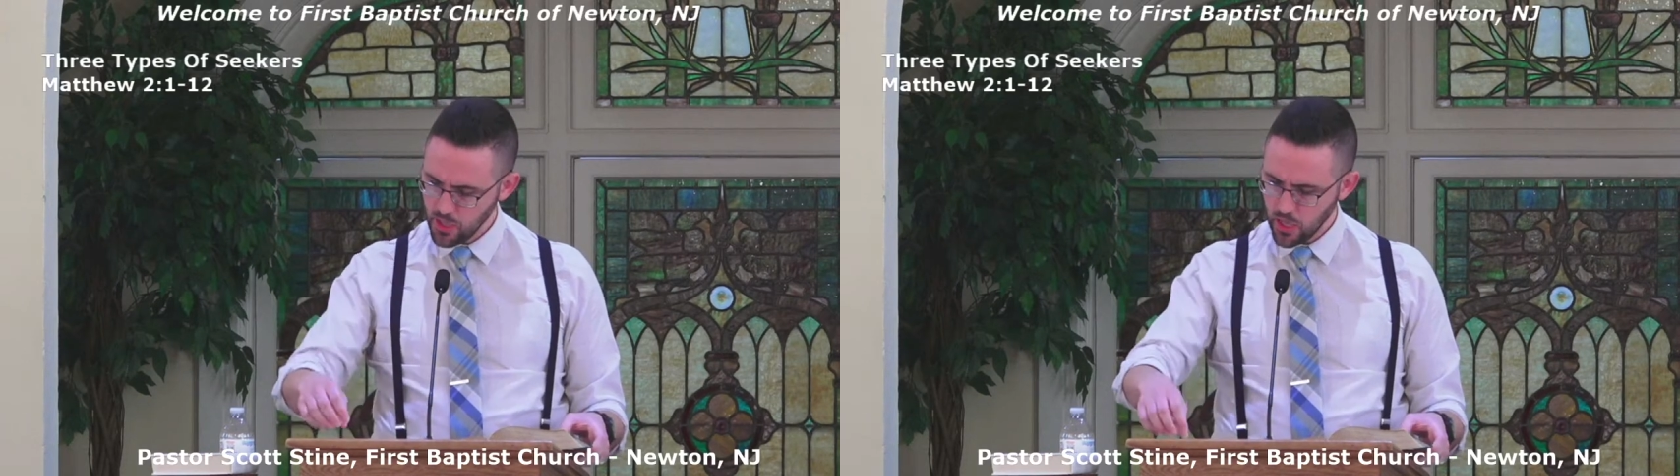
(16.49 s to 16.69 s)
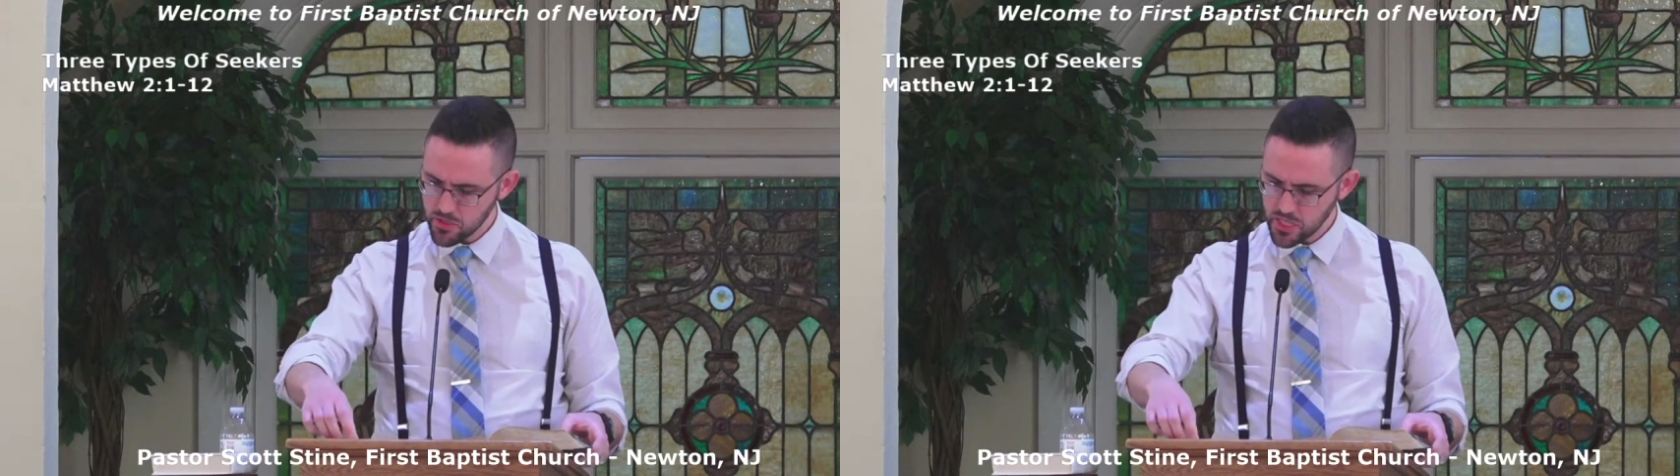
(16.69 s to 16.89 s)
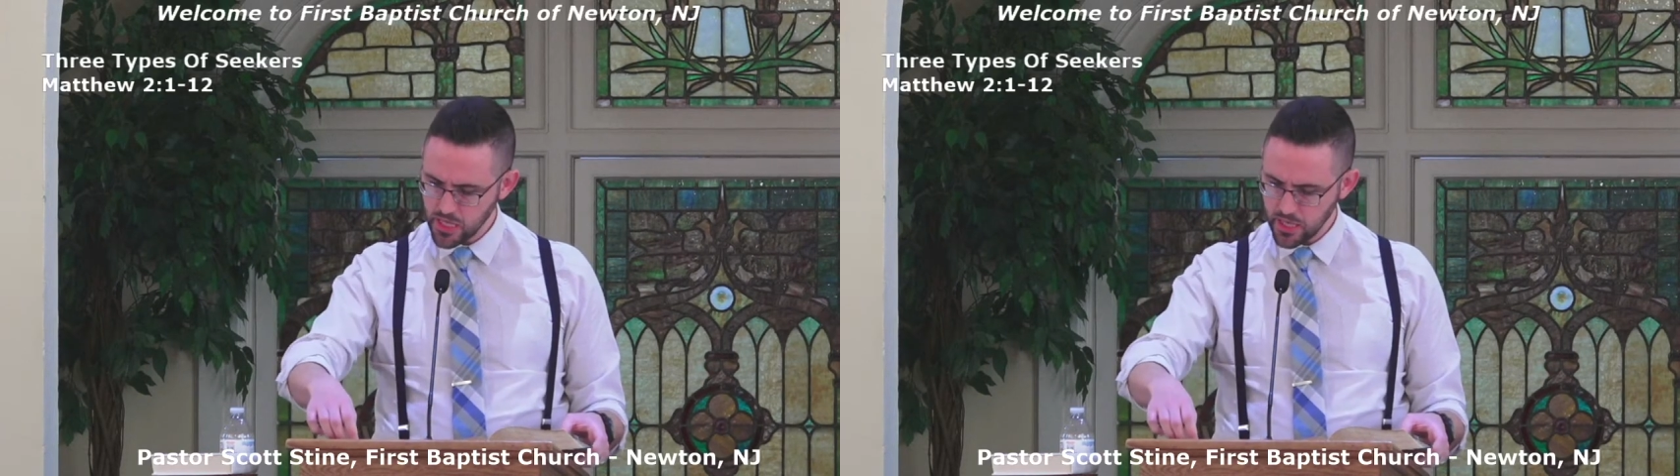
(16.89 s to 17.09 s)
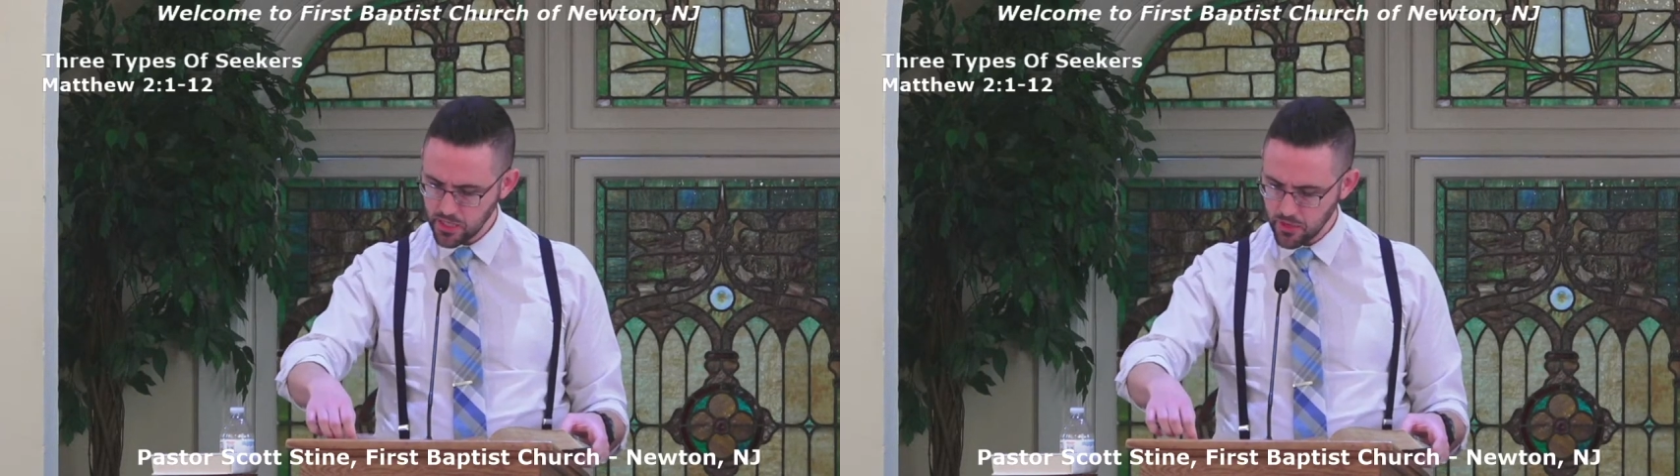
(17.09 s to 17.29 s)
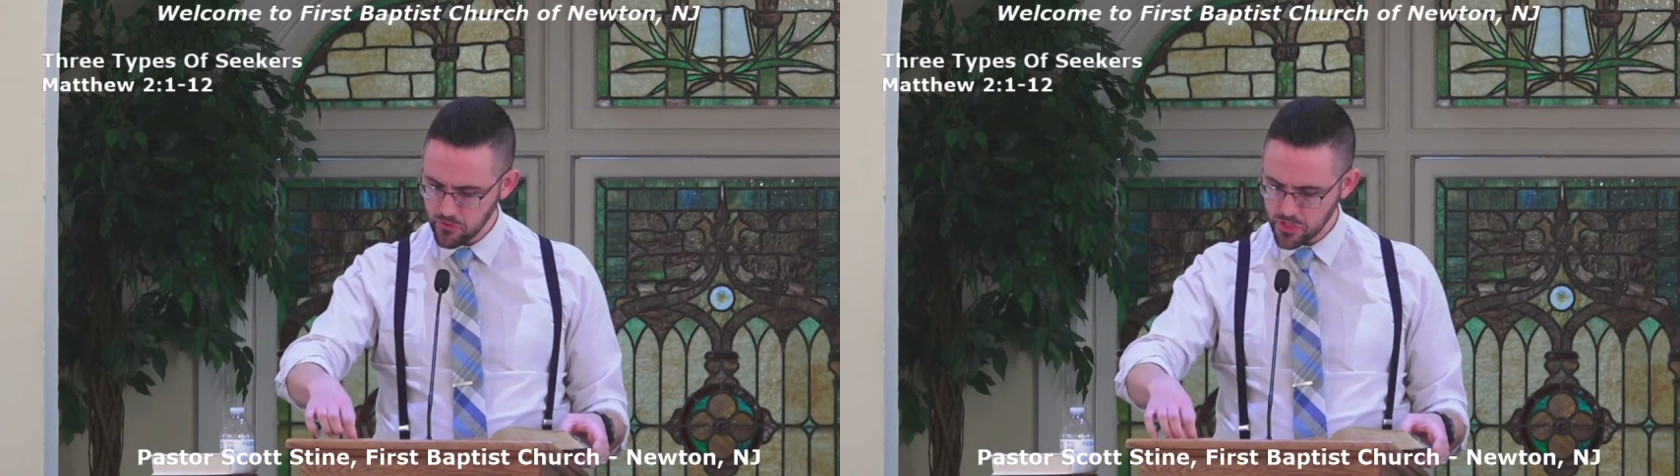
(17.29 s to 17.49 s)
I was in a, a
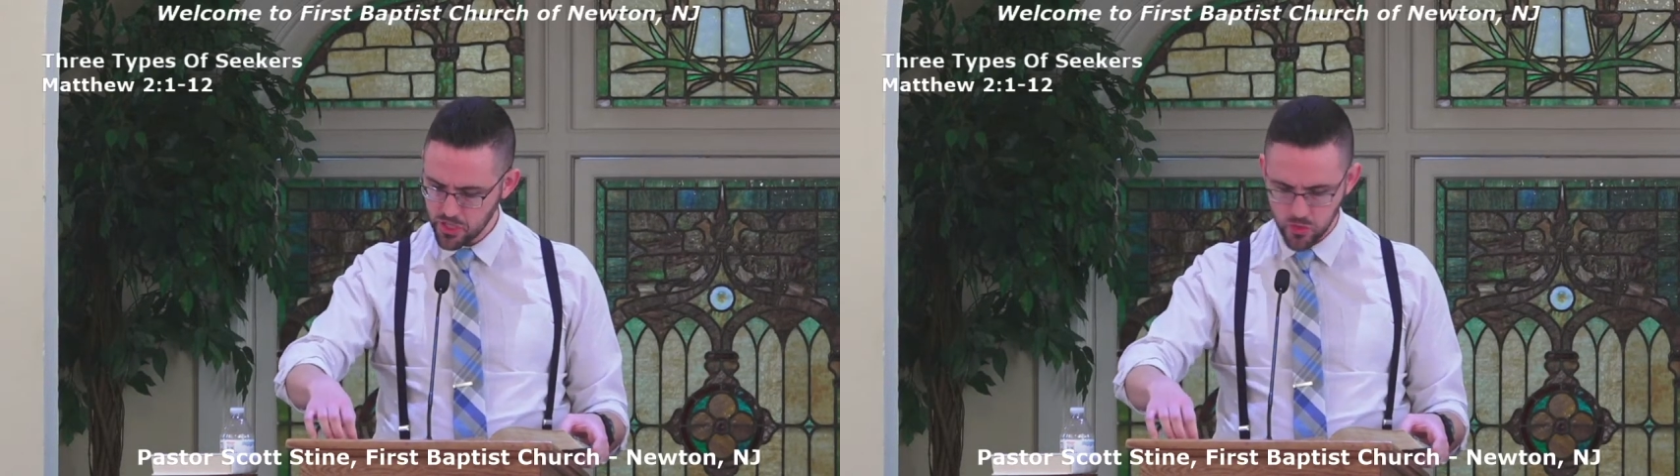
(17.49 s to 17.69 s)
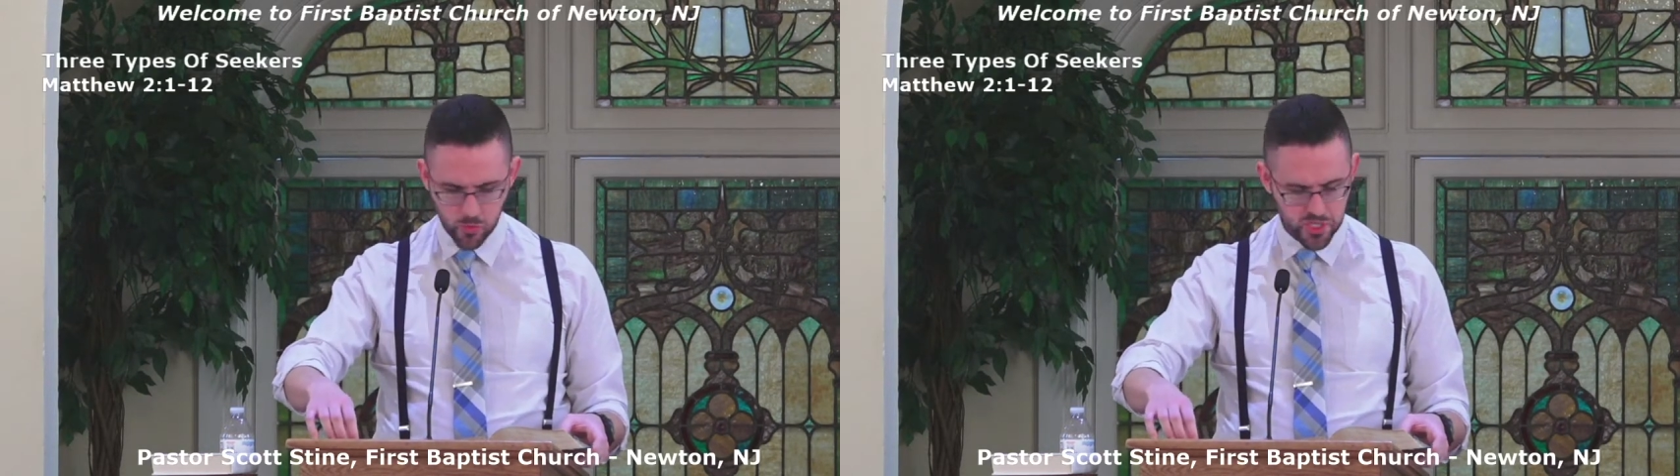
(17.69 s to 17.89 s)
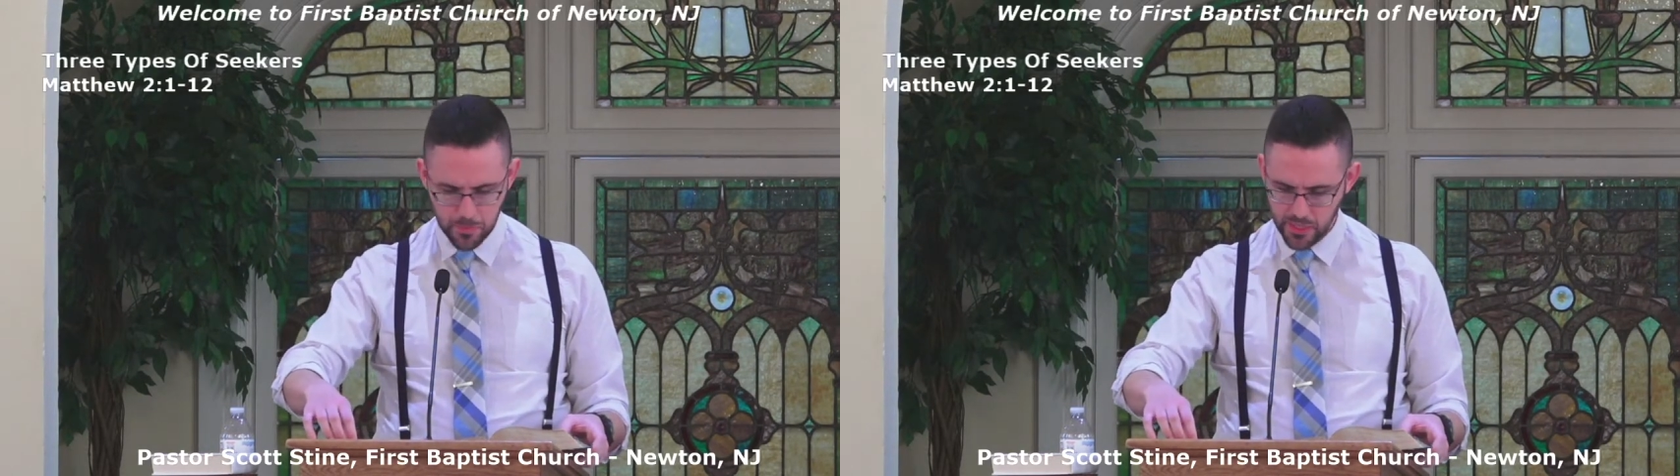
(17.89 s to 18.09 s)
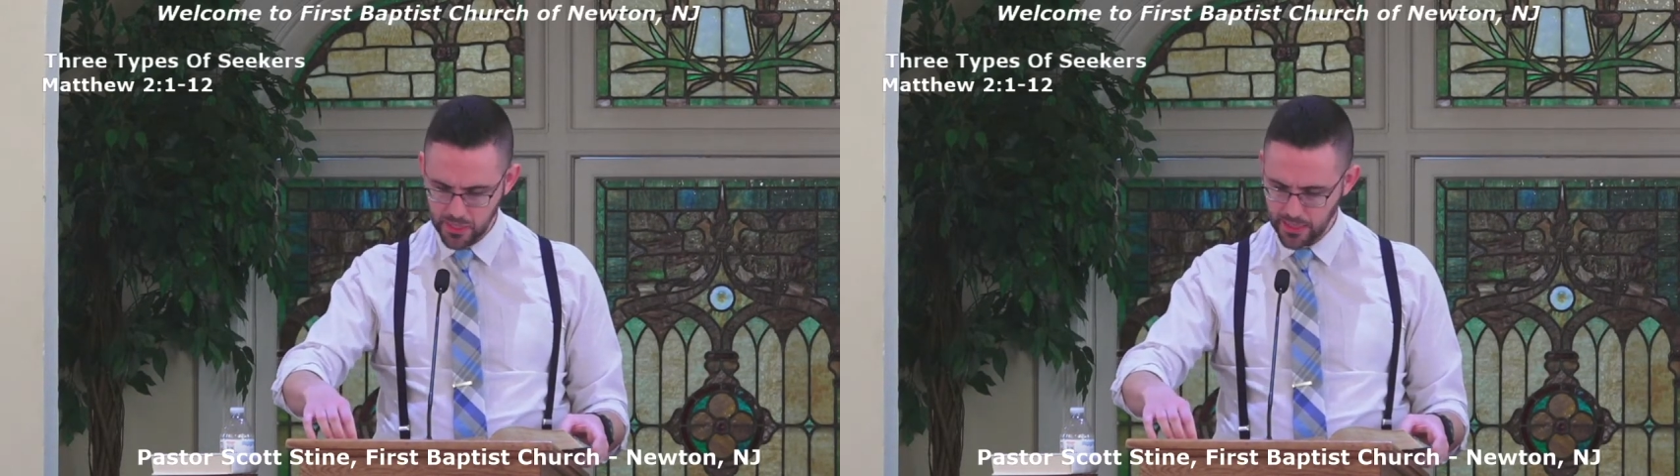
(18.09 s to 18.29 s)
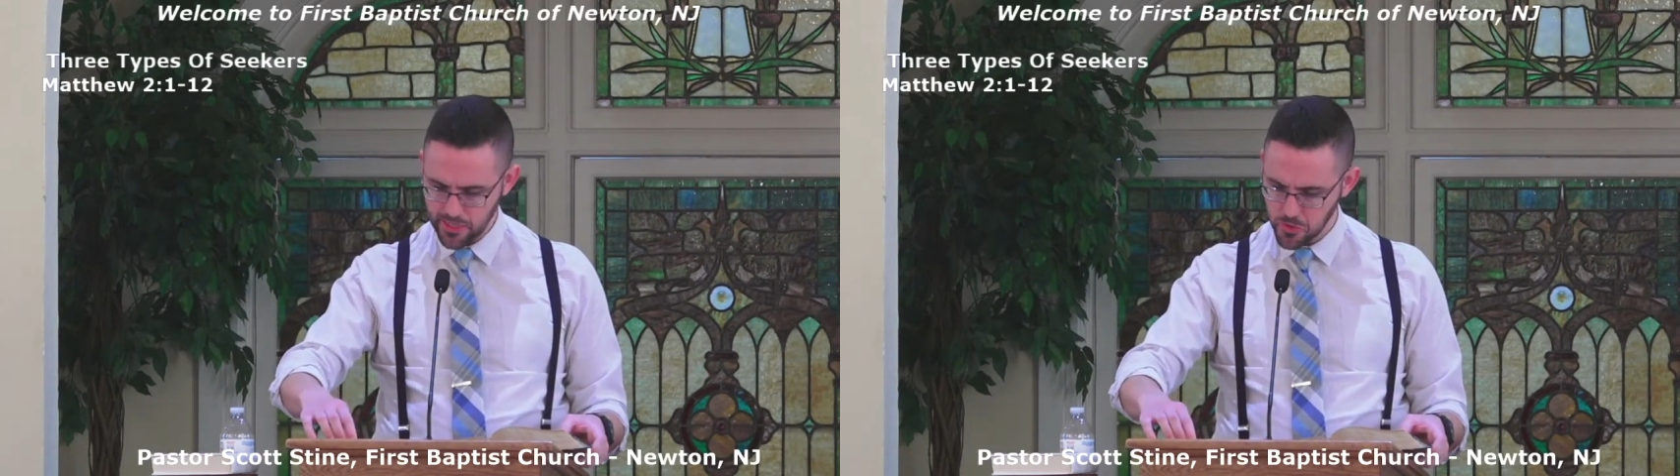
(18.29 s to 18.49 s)
conversation with somebody
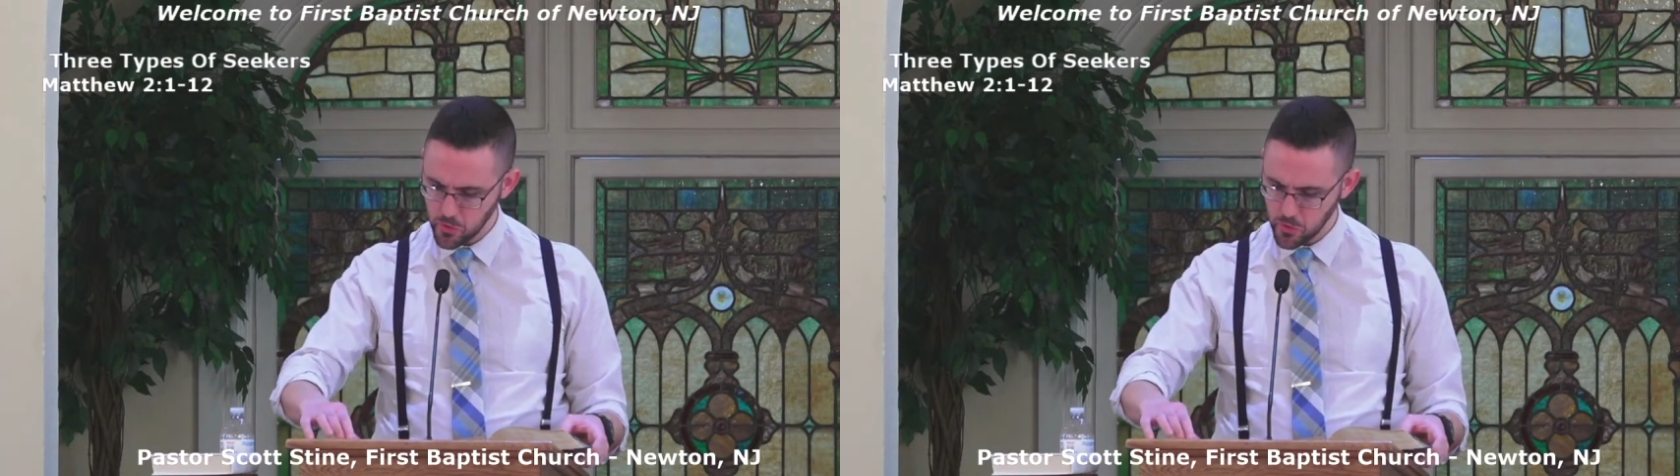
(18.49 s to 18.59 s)
last